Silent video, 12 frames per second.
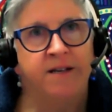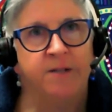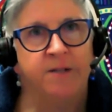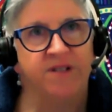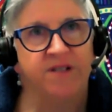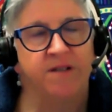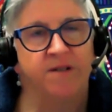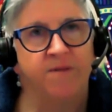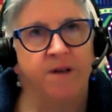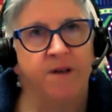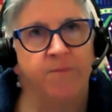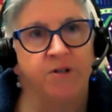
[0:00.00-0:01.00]

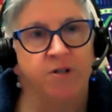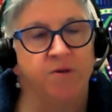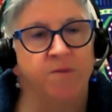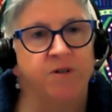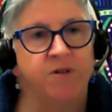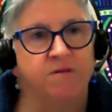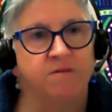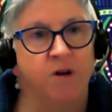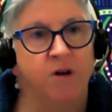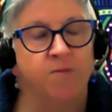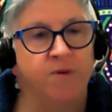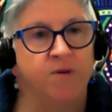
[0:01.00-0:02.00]
specific prescription
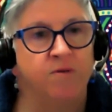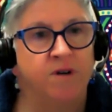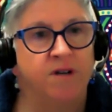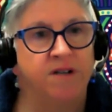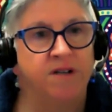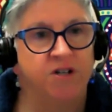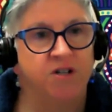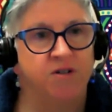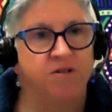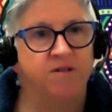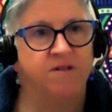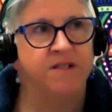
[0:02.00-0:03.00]
opioid
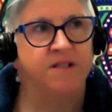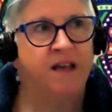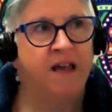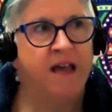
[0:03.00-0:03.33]
issues,